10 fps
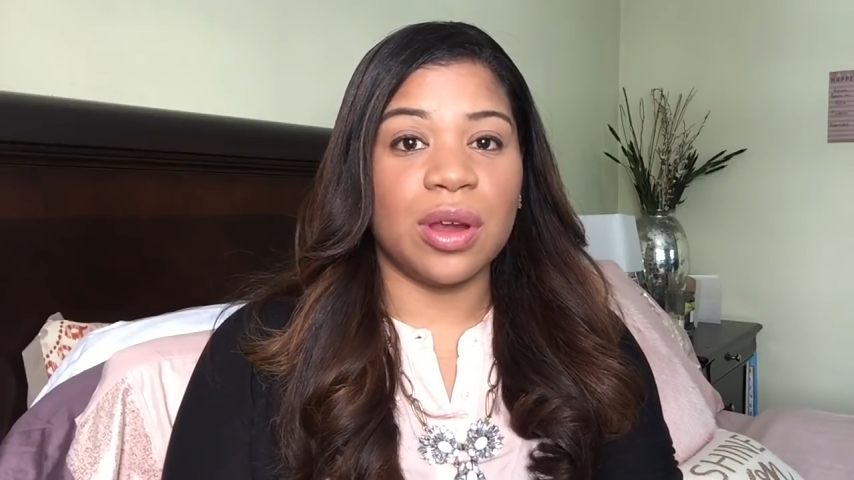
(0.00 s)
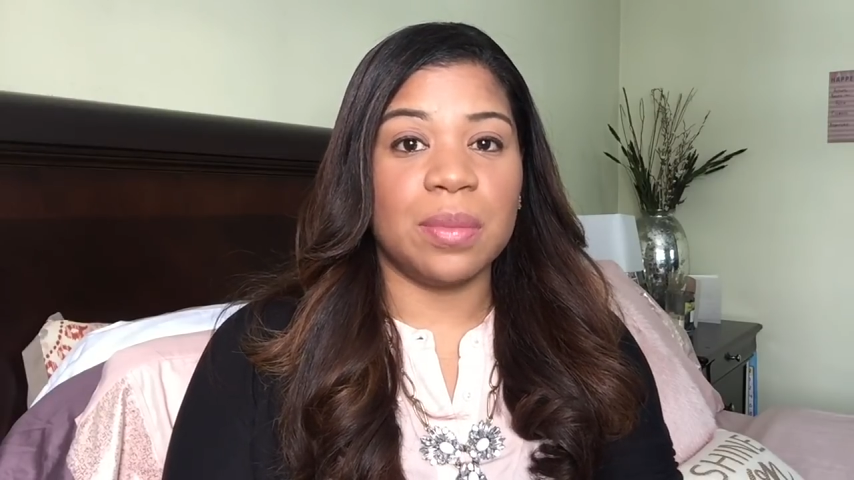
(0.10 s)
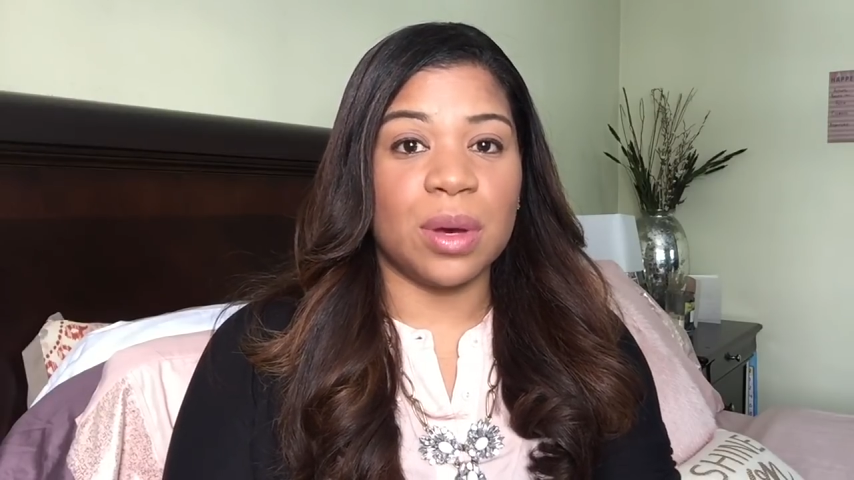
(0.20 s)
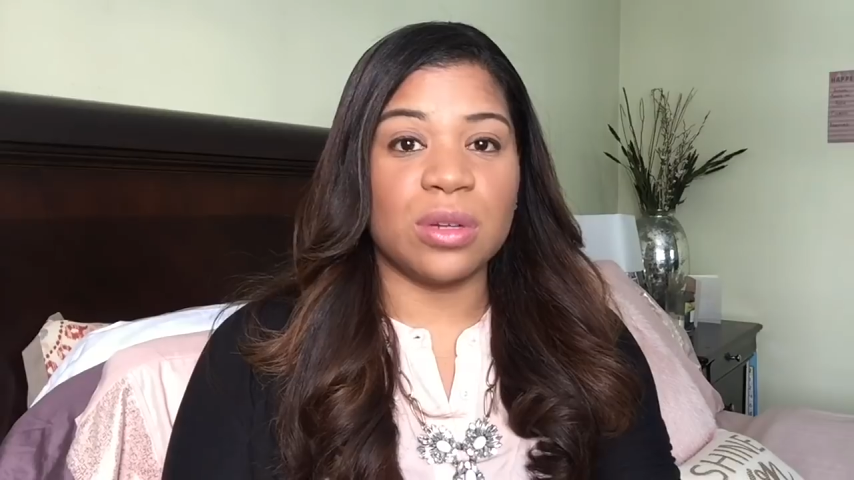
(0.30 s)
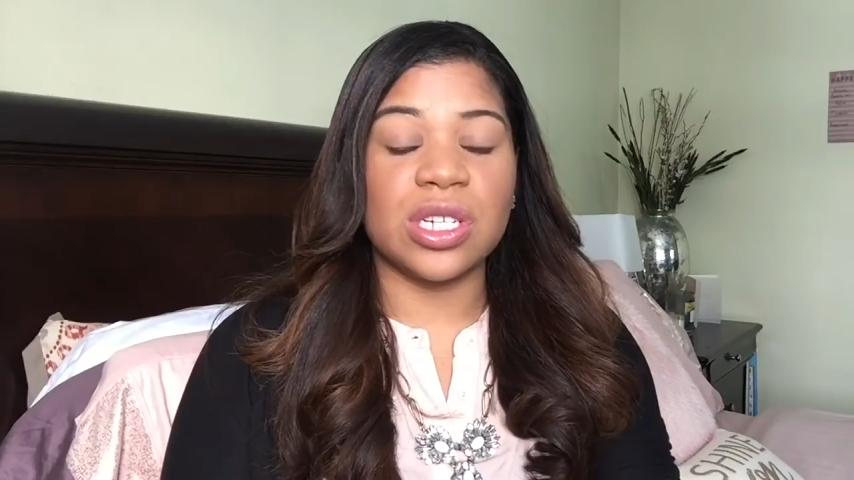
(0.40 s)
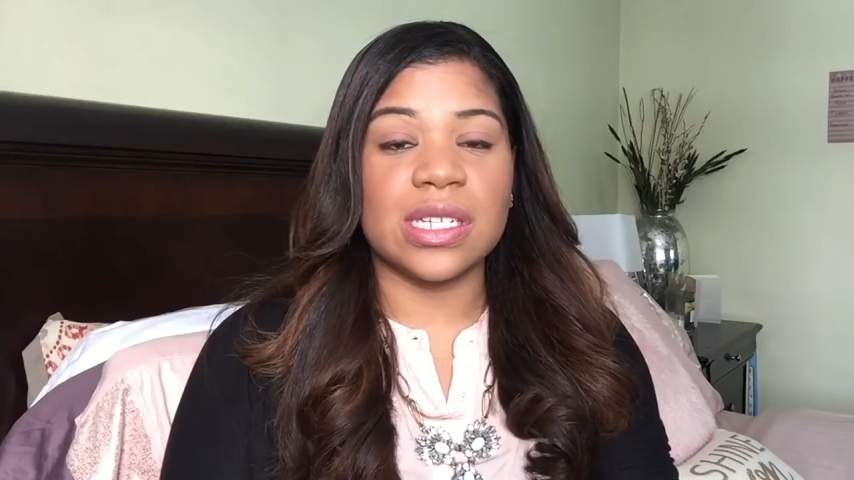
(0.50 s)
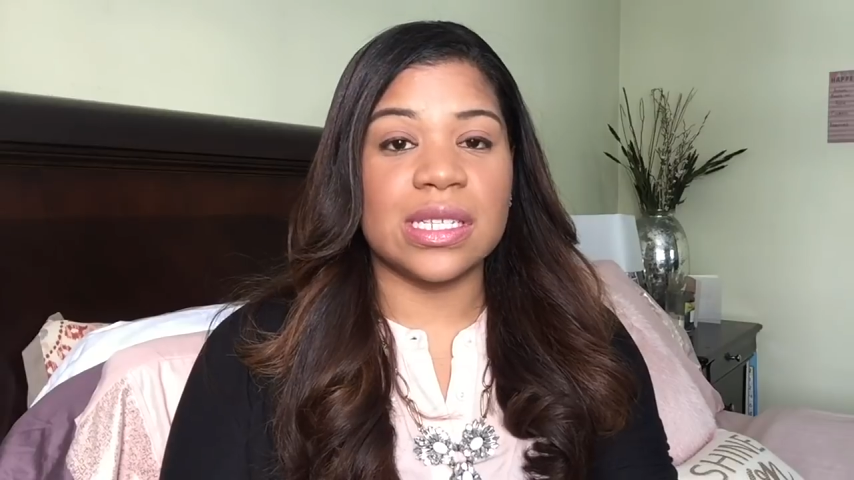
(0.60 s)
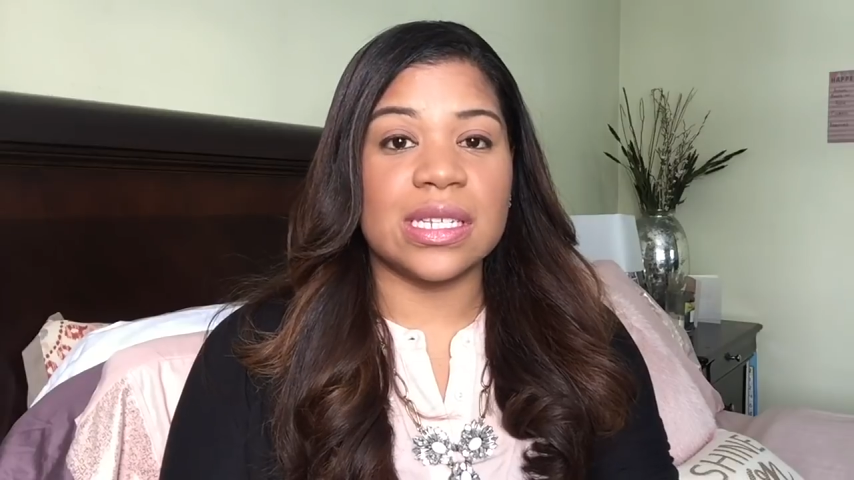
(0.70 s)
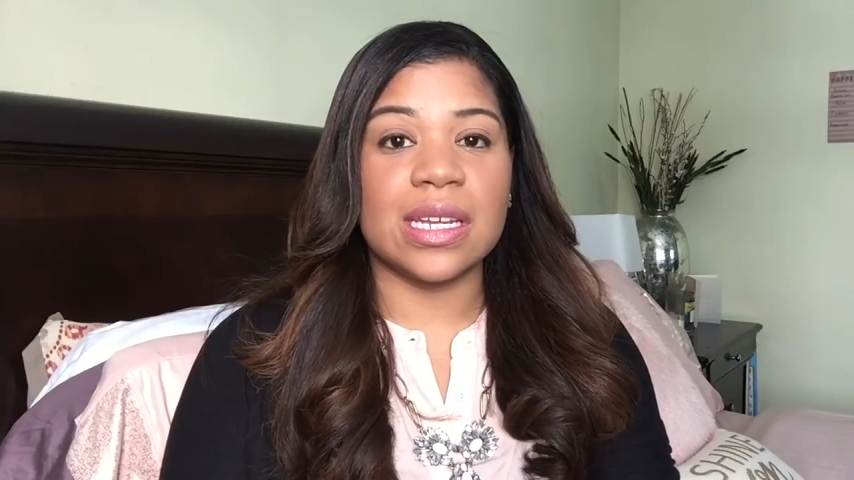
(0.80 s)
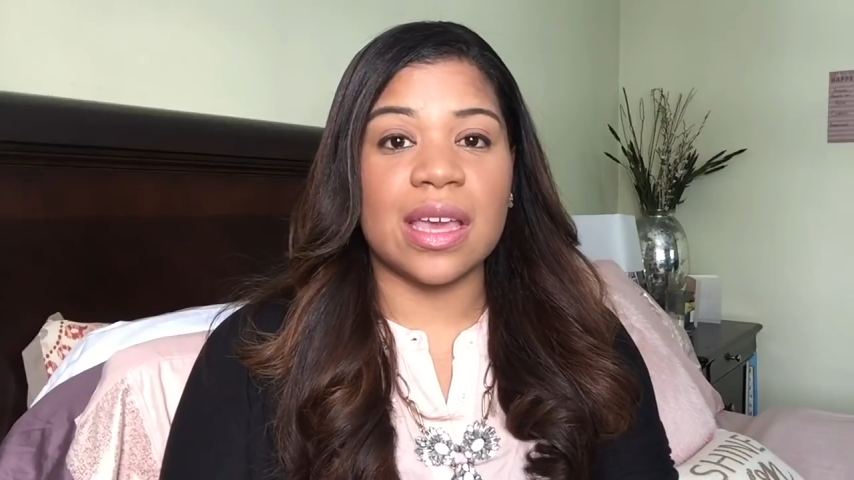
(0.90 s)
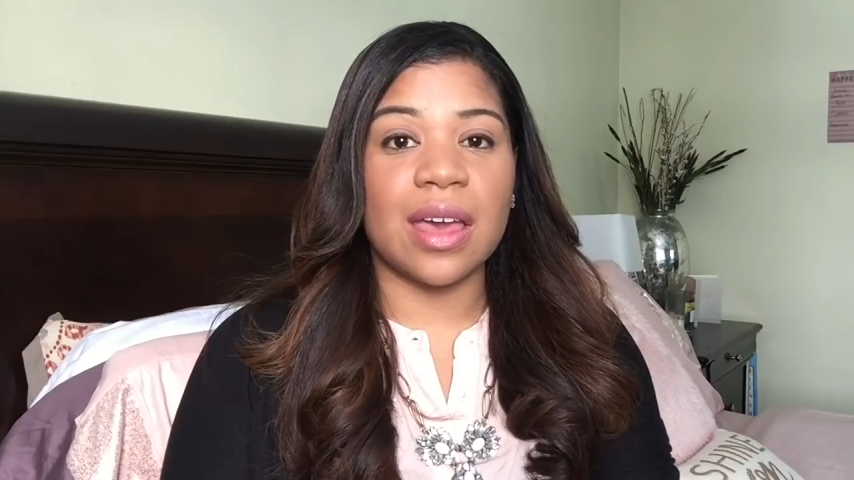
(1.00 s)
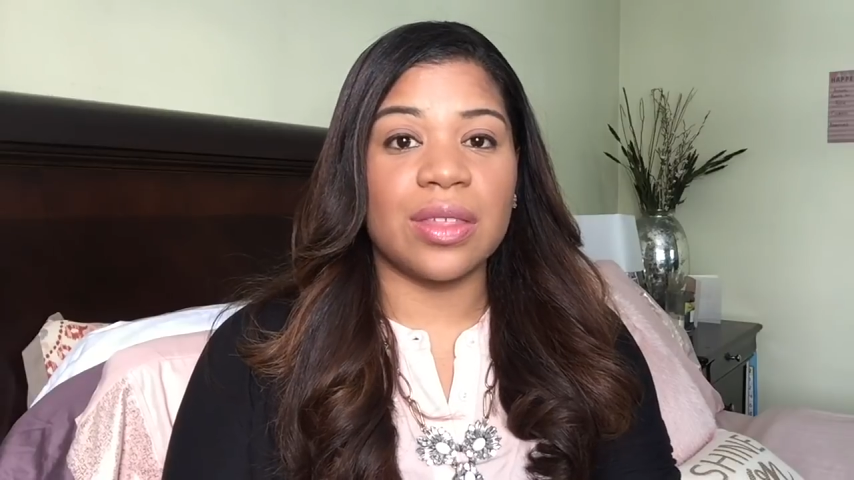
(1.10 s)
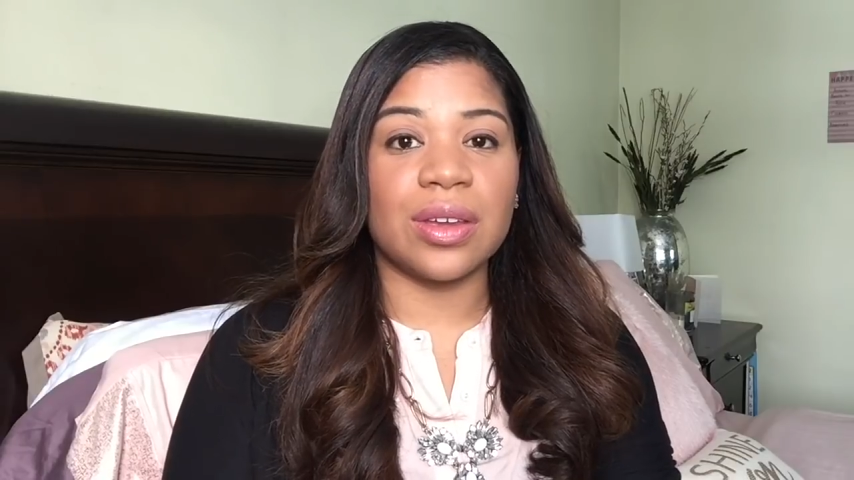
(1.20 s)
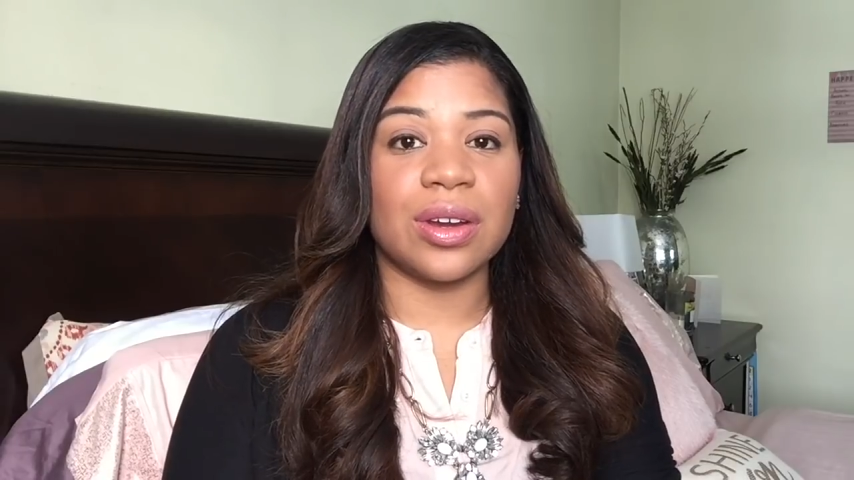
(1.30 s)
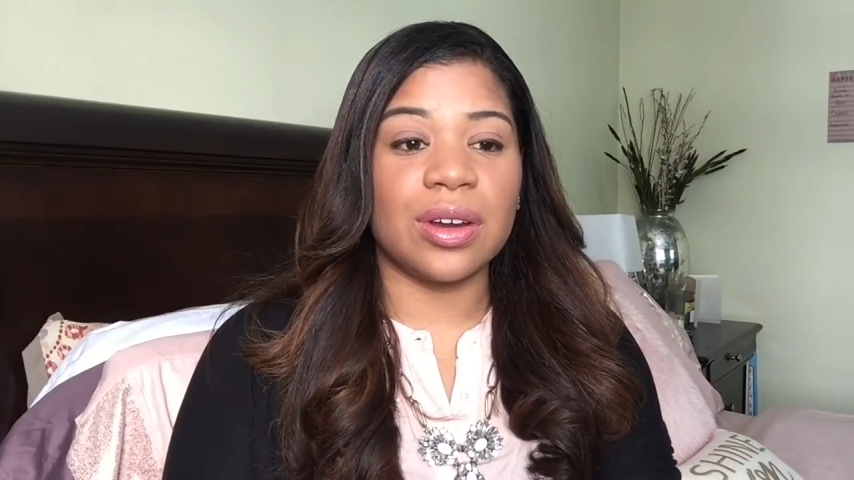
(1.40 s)
emotions
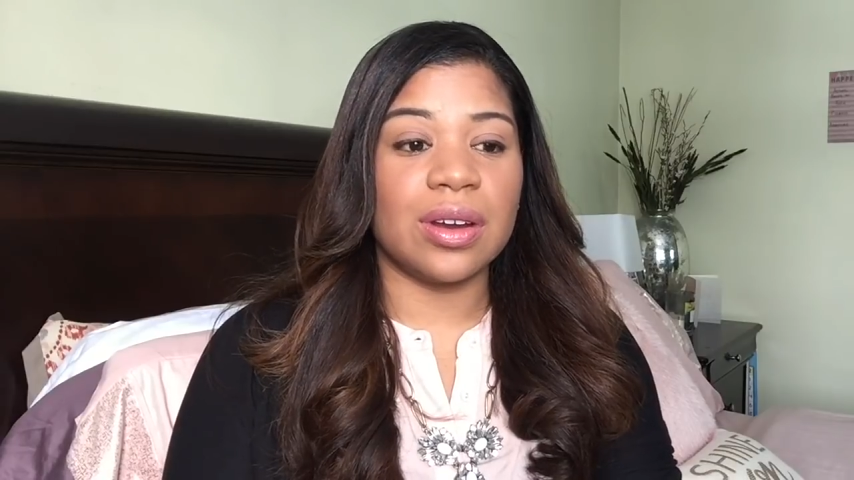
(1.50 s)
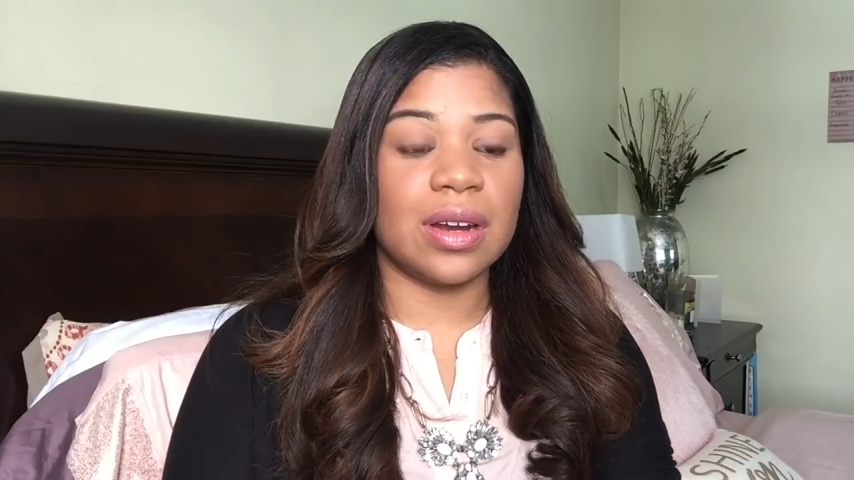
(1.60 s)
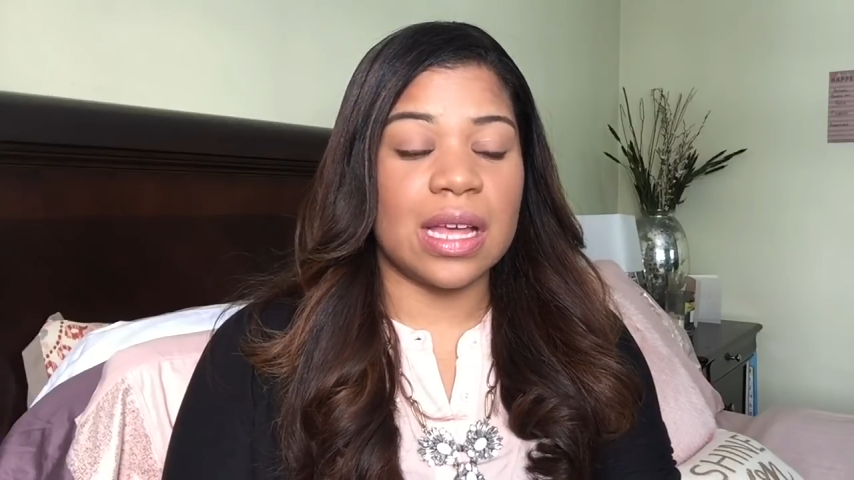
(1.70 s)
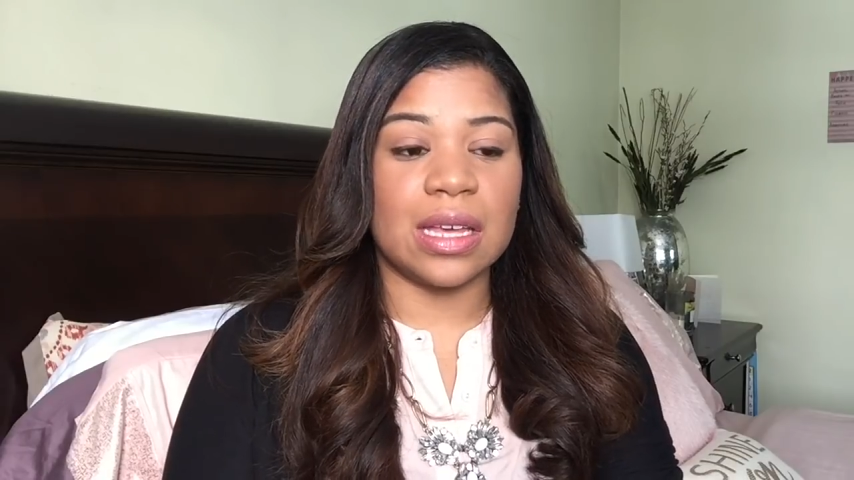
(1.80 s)
together,